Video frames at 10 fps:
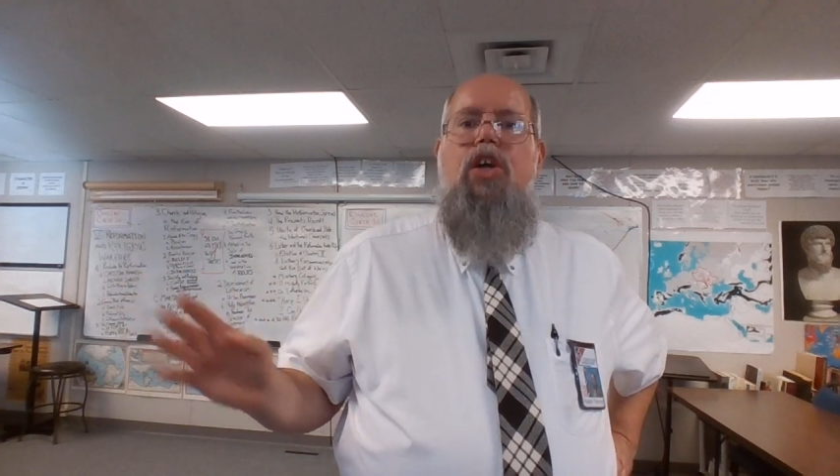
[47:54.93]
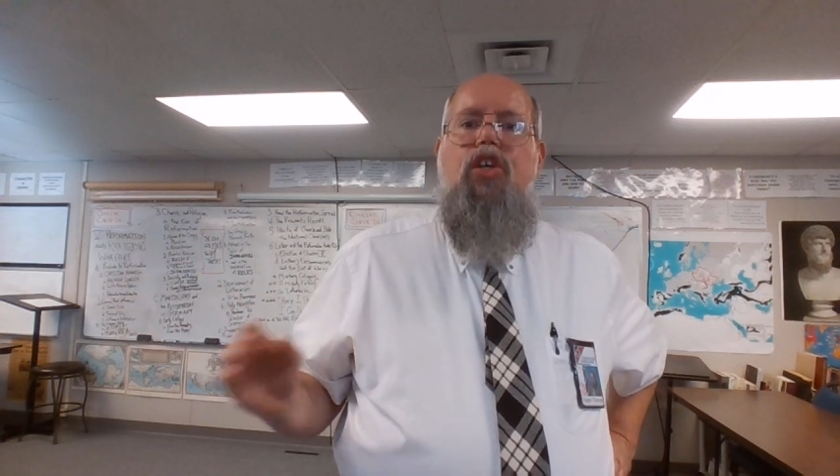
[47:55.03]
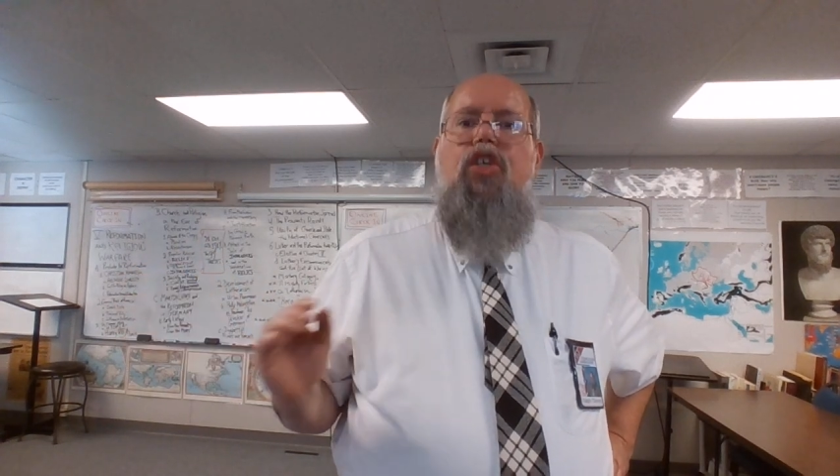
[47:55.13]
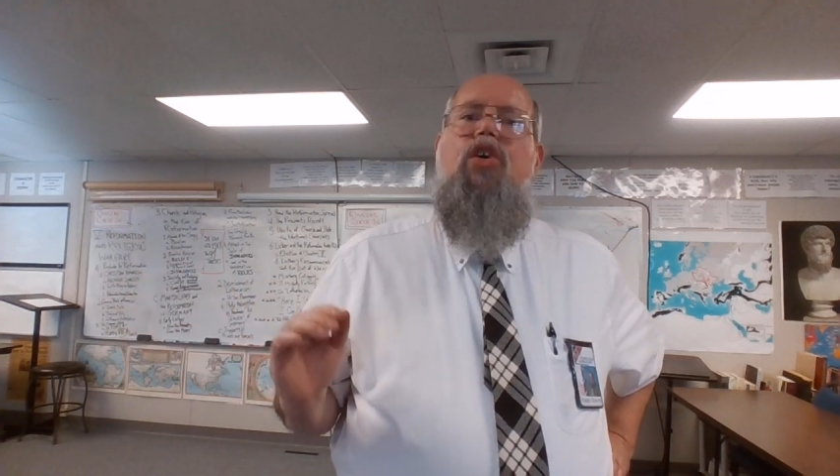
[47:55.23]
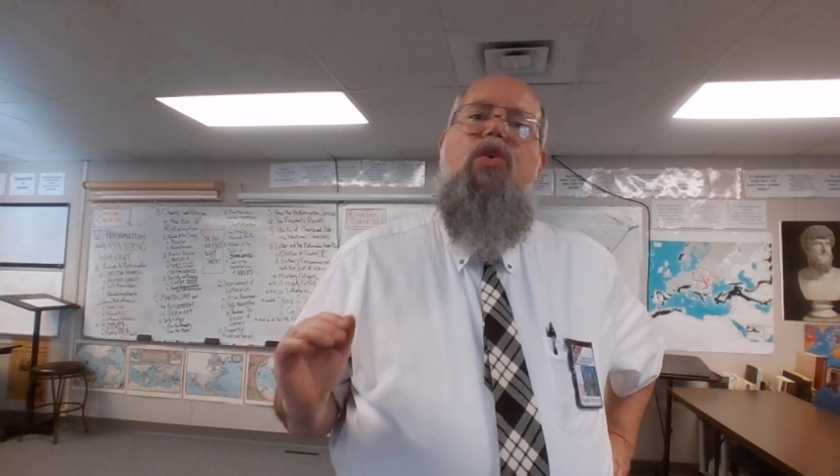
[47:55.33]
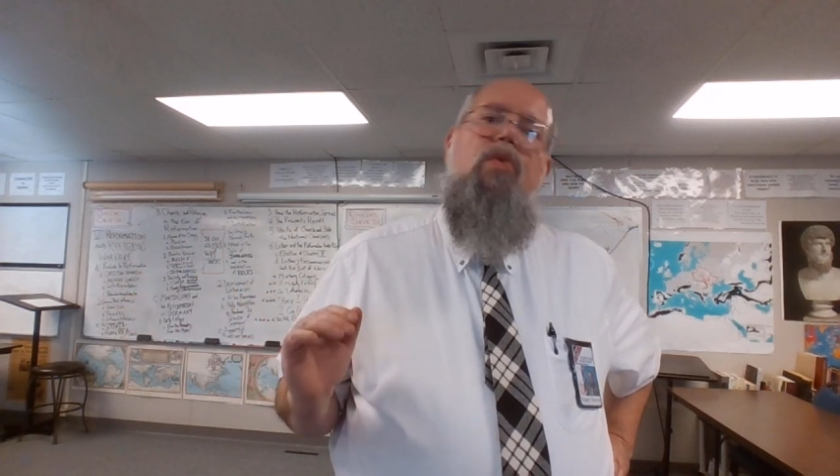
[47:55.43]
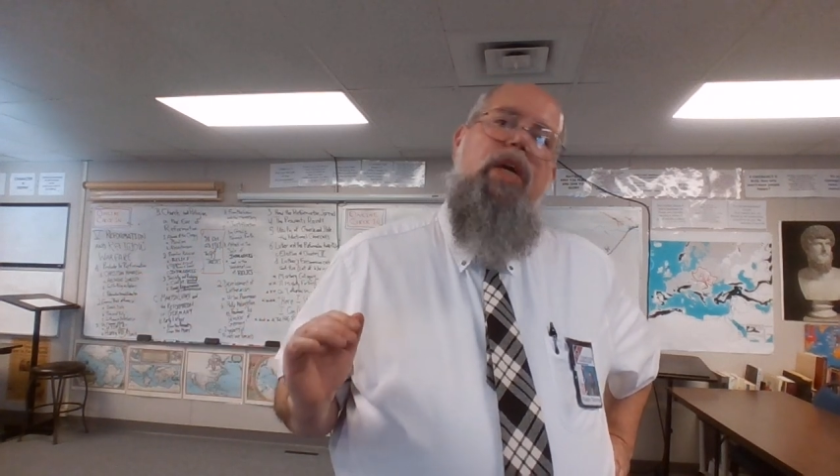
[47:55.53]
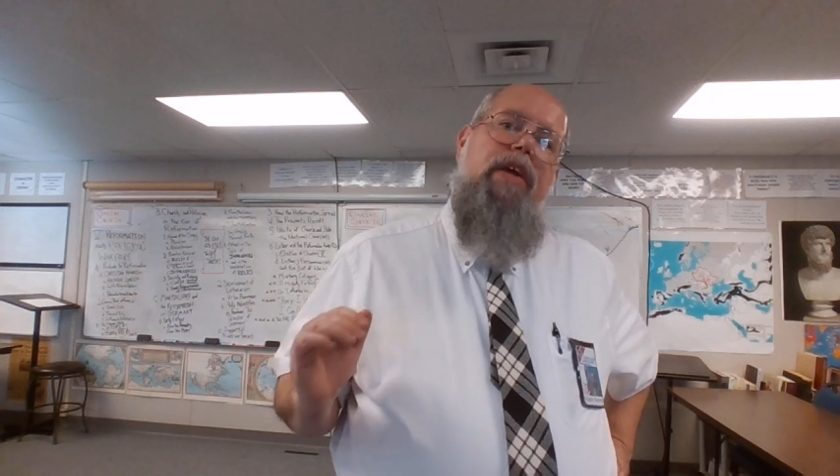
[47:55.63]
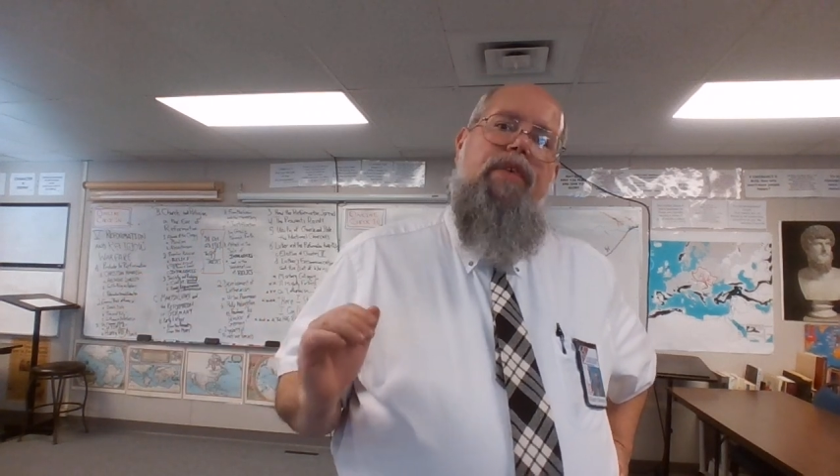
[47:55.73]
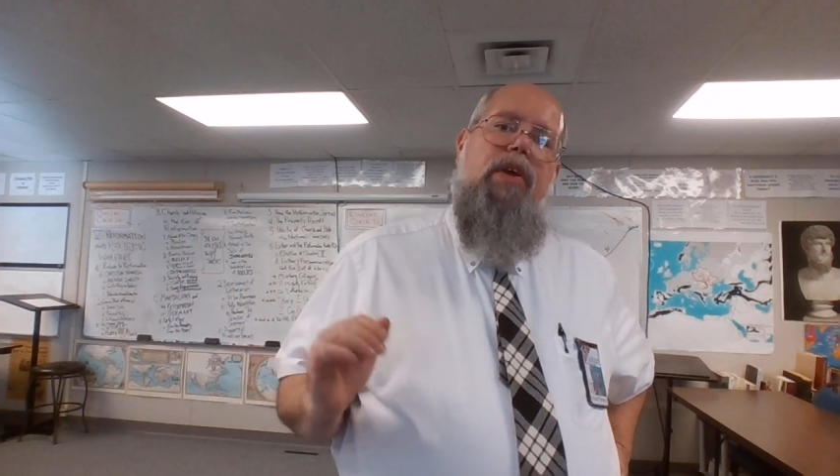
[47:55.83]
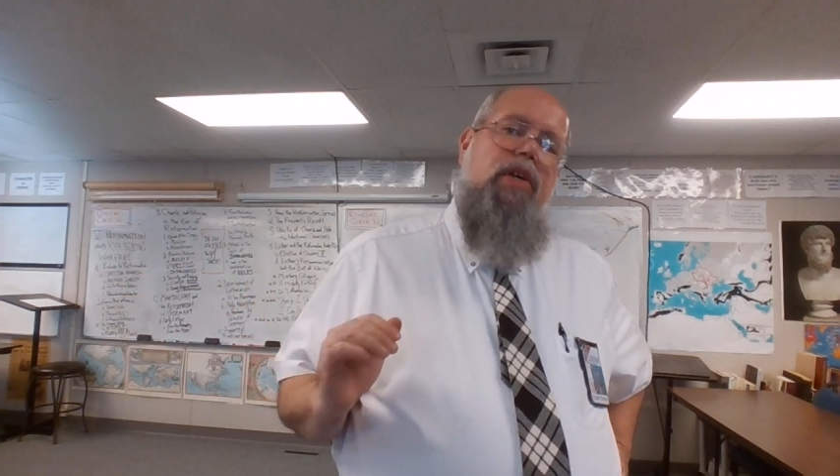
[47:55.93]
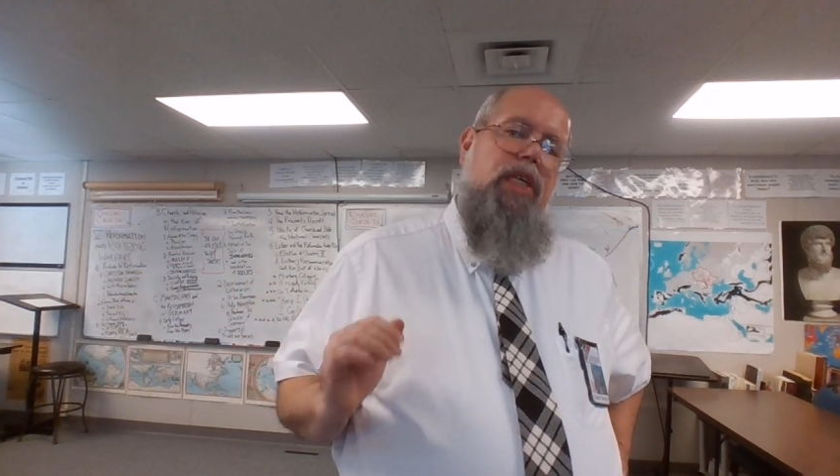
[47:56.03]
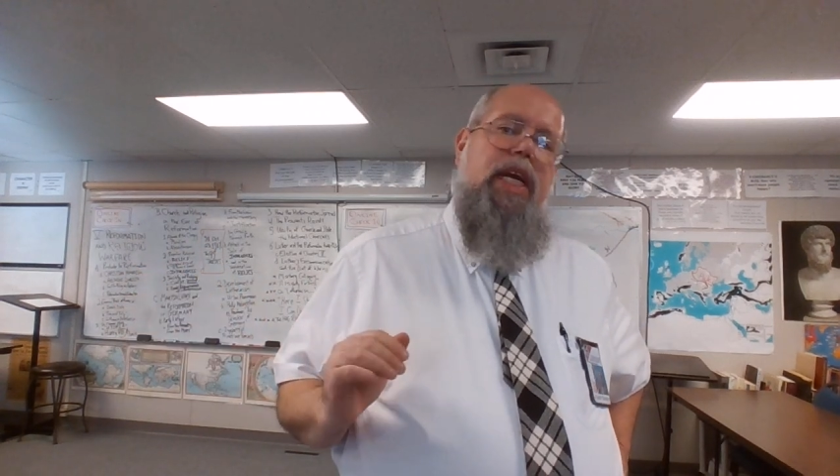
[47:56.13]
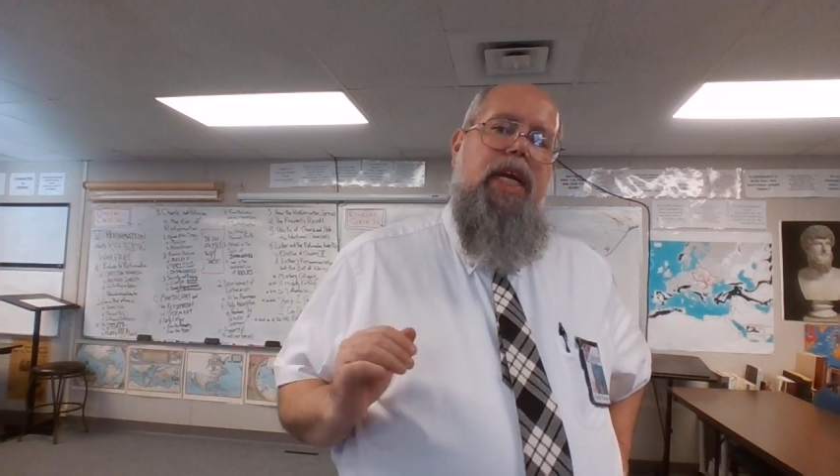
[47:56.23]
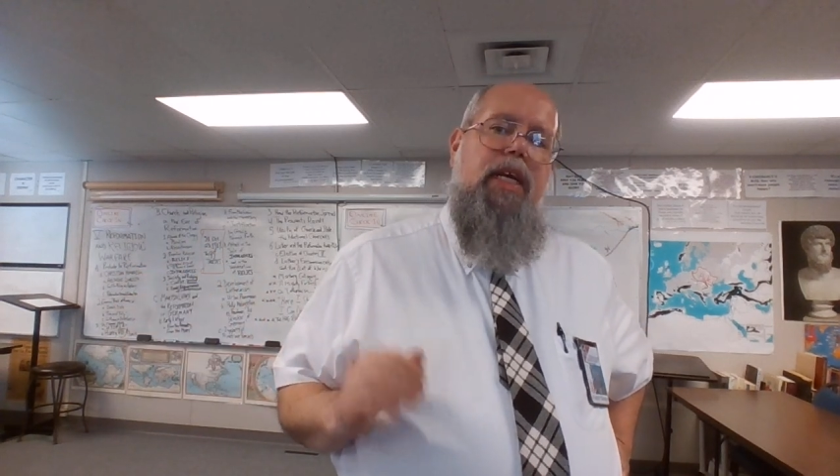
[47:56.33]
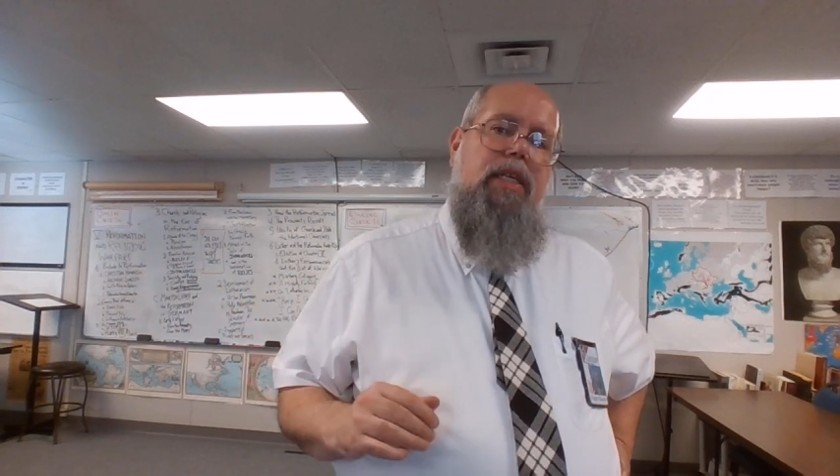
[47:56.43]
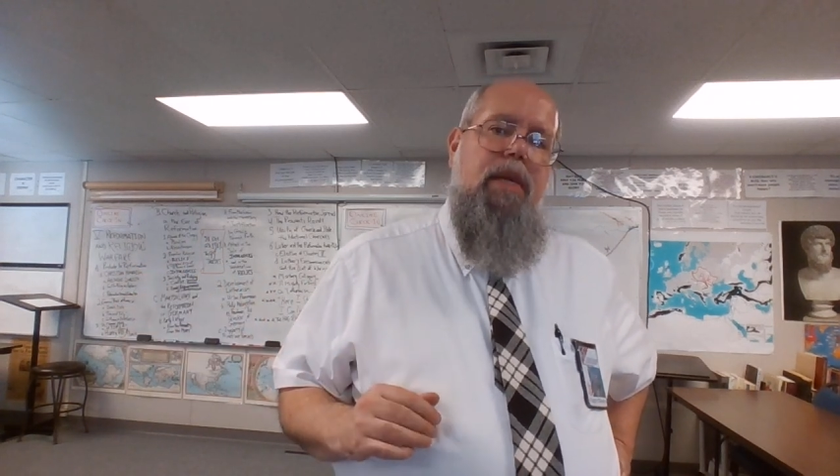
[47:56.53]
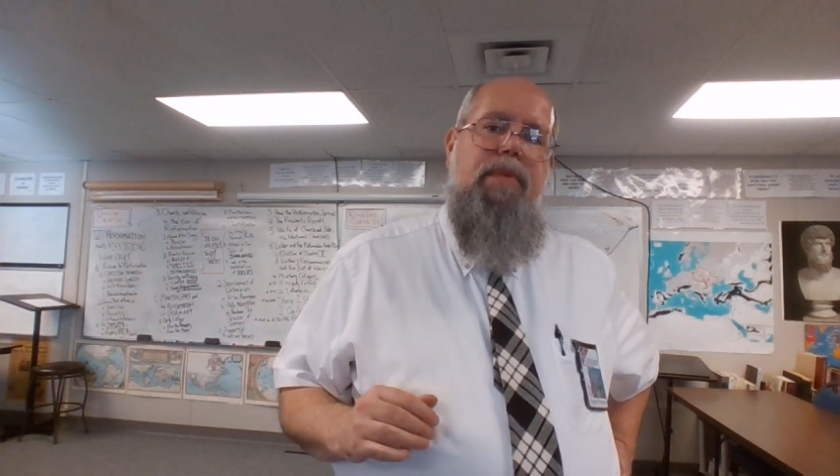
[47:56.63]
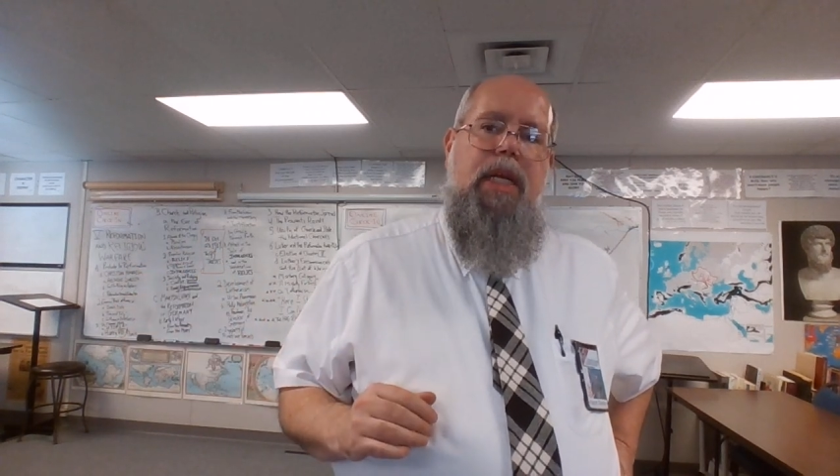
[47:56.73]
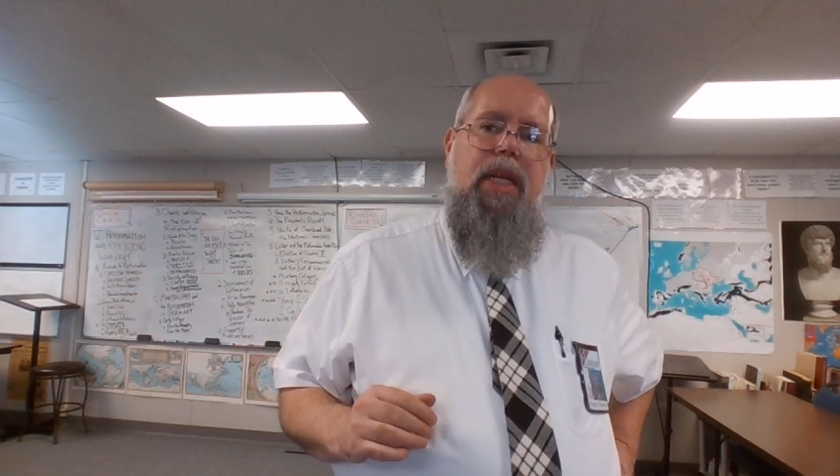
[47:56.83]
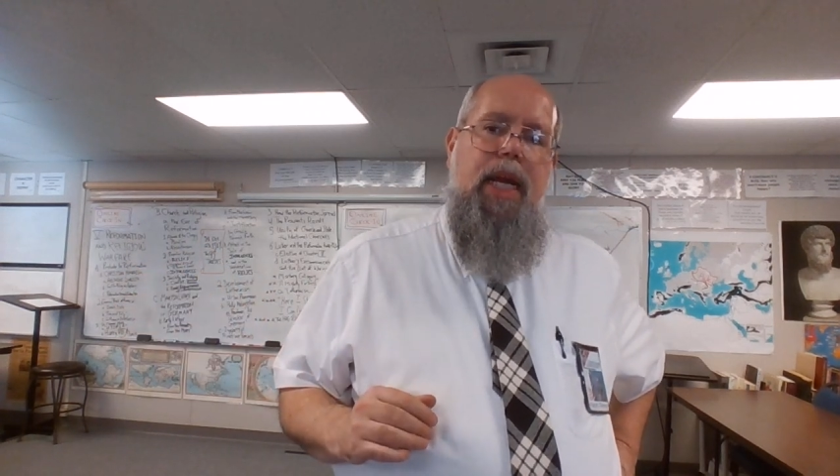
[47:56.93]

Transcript: So if you're saying something